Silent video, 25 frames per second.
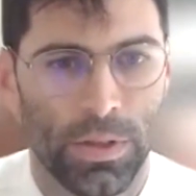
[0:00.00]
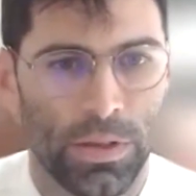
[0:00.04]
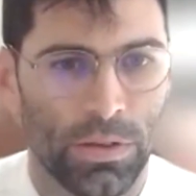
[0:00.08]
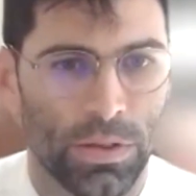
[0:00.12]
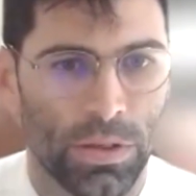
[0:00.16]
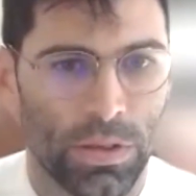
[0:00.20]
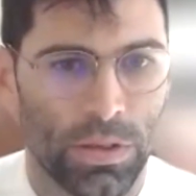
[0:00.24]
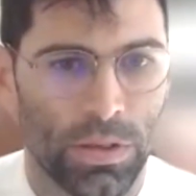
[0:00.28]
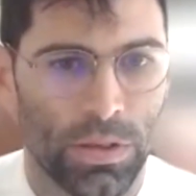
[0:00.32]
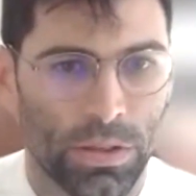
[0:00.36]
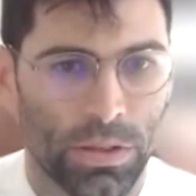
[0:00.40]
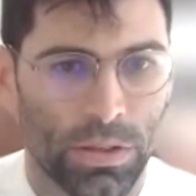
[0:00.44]

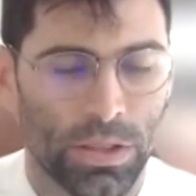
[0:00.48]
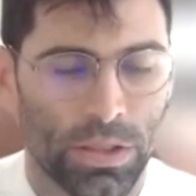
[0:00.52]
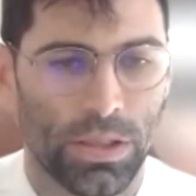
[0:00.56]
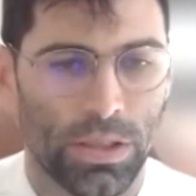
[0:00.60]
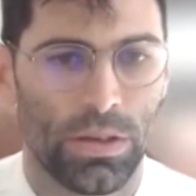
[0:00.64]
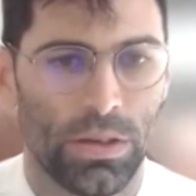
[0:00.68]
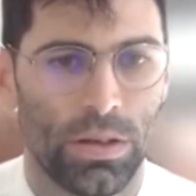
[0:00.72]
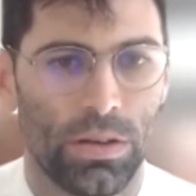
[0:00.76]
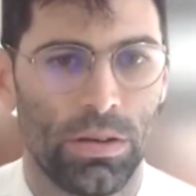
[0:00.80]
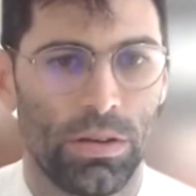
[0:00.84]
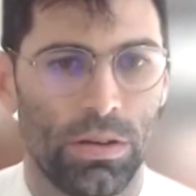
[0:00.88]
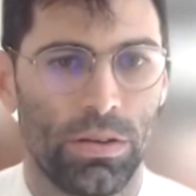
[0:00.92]
you're
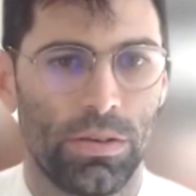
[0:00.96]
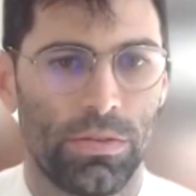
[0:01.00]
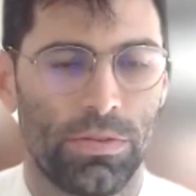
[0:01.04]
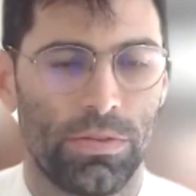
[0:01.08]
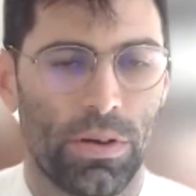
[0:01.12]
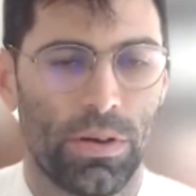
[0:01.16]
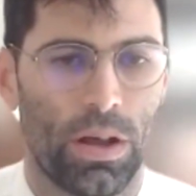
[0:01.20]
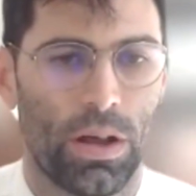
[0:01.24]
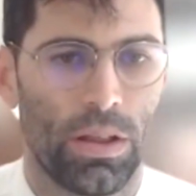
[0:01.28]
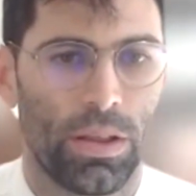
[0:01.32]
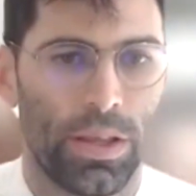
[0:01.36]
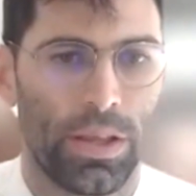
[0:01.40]
still
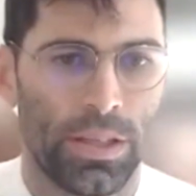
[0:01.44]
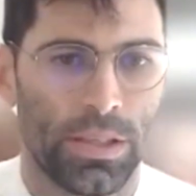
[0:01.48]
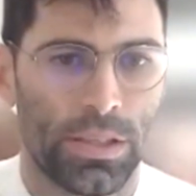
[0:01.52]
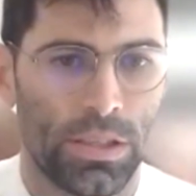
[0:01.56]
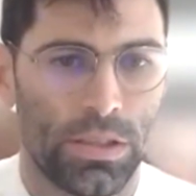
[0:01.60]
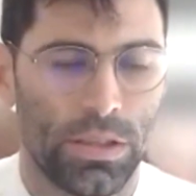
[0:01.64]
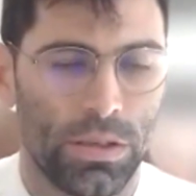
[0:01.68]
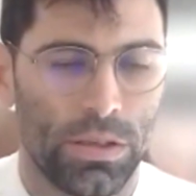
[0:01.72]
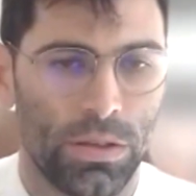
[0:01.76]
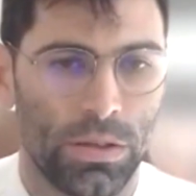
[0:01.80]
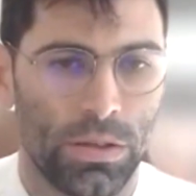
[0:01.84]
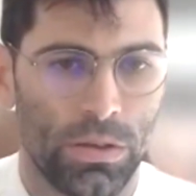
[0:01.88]
fall
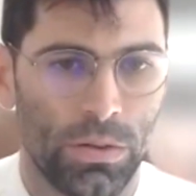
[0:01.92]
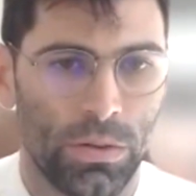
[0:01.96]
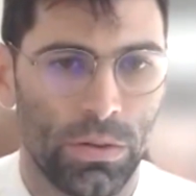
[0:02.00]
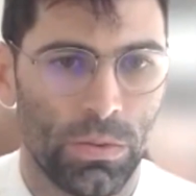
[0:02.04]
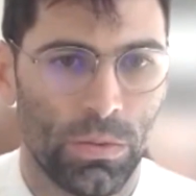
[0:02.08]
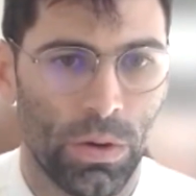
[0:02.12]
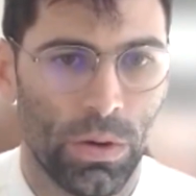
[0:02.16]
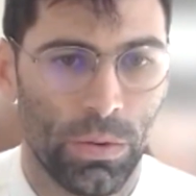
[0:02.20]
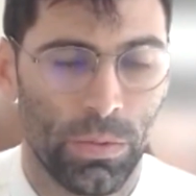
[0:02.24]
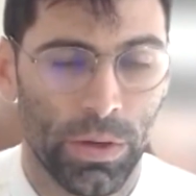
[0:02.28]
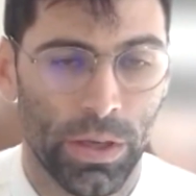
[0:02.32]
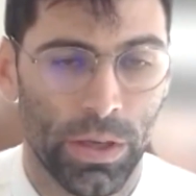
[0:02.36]
into
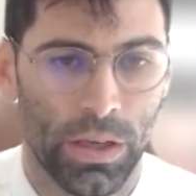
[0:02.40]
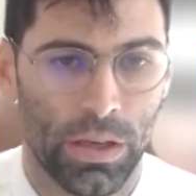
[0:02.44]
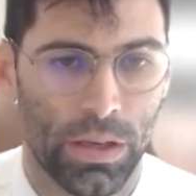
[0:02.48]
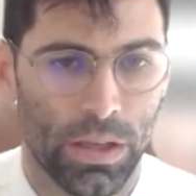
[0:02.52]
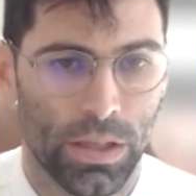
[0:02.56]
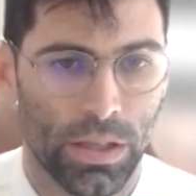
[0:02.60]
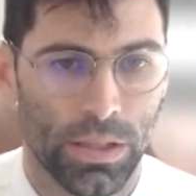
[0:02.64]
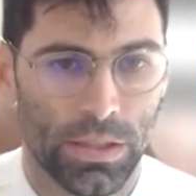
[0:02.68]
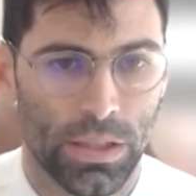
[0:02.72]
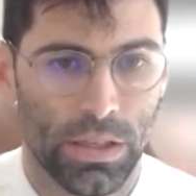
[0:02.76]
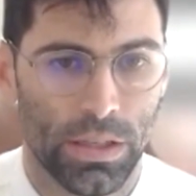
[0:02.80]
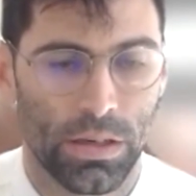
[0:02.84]
what we
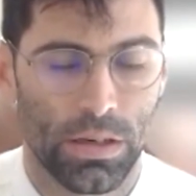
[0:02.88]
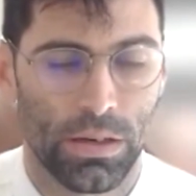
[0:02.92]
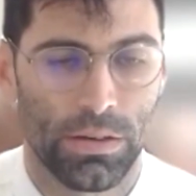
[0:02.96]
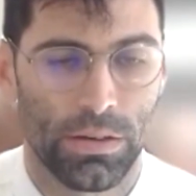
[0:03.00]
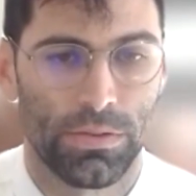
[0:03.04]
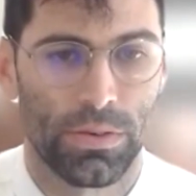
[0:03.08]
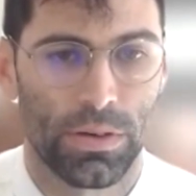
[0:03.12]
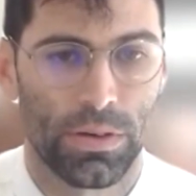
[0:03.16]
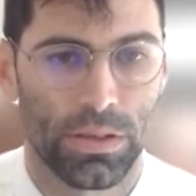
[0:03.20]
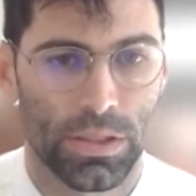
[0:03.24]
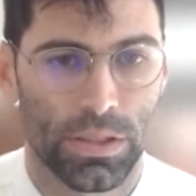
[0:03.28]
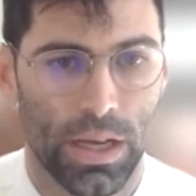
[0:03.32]
consider a
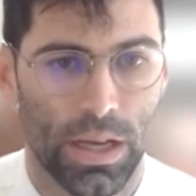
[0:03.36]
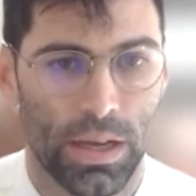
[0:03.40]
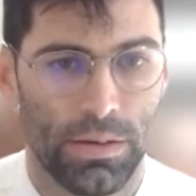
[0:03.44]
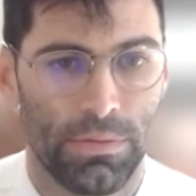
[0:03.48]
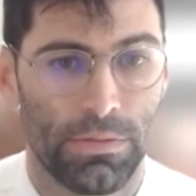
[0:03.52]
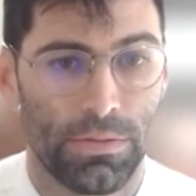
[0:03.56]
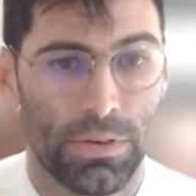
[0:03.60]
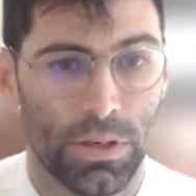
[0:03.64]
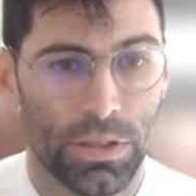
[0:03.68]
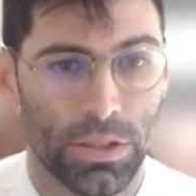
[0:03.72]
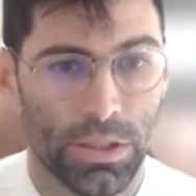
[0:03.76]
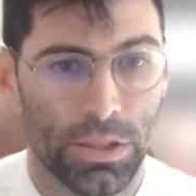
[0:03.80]

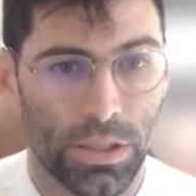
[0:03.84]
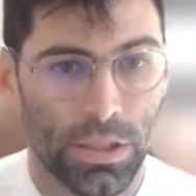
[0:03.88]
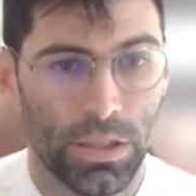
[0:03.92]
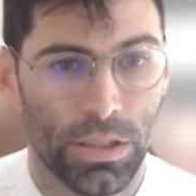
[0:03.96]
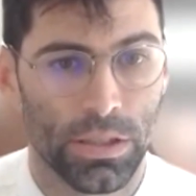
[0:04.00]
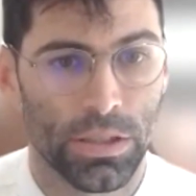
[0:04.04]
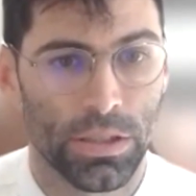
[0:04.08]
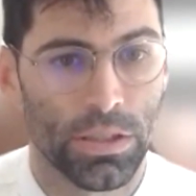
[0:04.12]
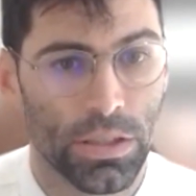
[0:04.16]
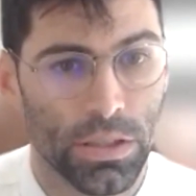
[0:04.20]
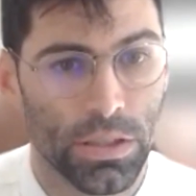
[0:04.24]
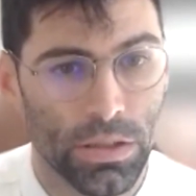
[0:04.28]
first-time,
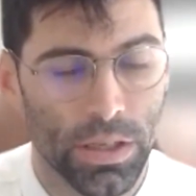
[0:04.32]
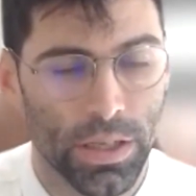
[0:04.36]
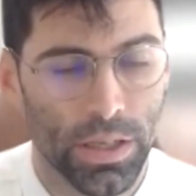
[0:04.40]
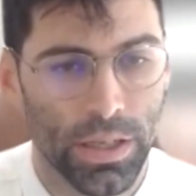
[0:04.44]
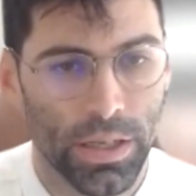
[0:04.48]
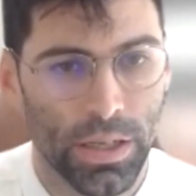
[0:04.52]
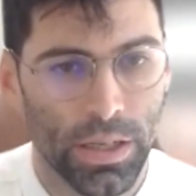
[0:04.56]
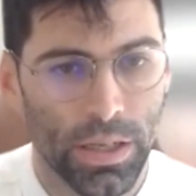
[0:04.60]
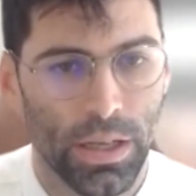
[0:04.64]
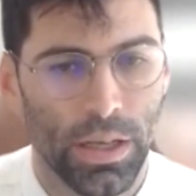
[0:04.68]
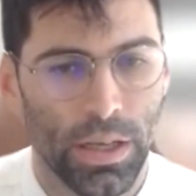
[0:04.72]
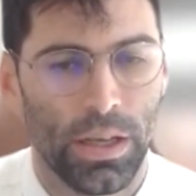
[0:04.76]
first-year
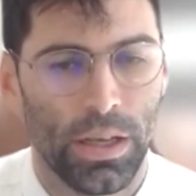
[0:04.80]
student.